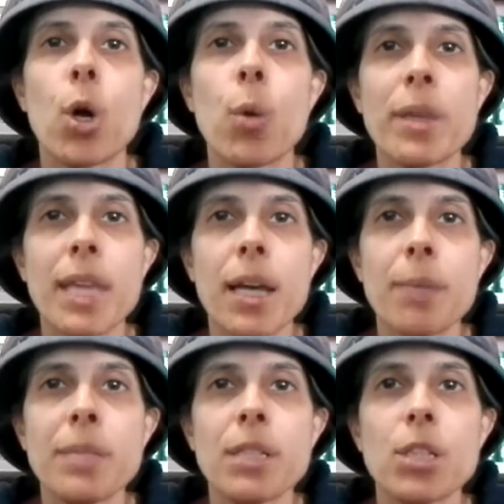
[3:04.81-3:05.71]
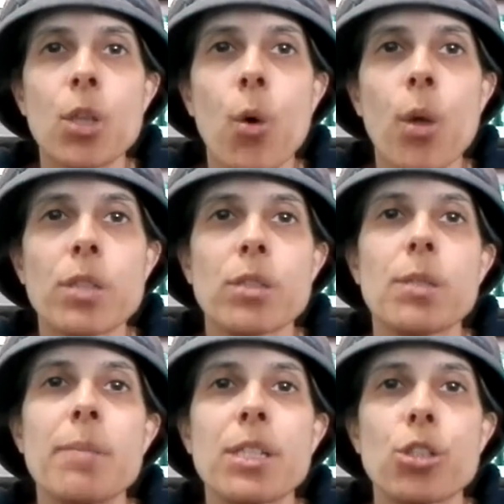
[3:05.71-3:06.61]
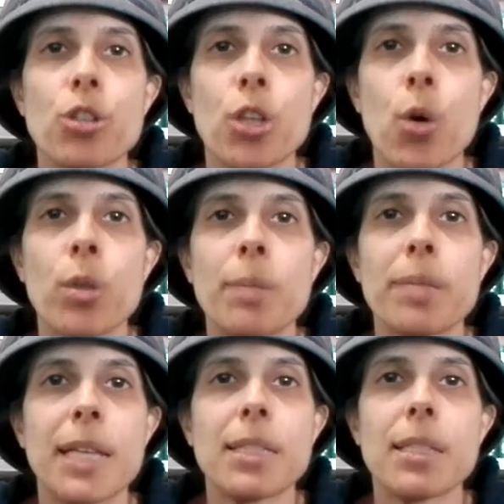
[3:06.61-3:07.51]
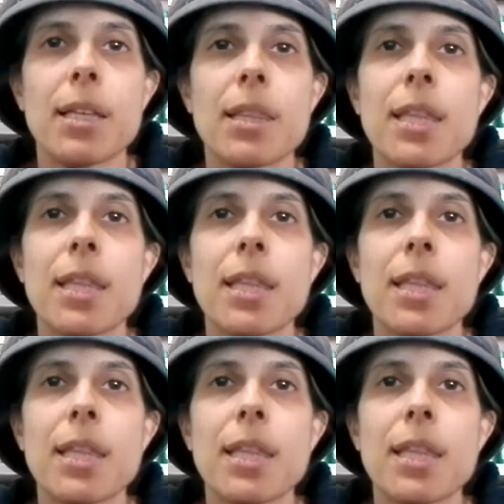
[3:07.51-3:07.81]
or when they come near to the altar to minister in the holy place,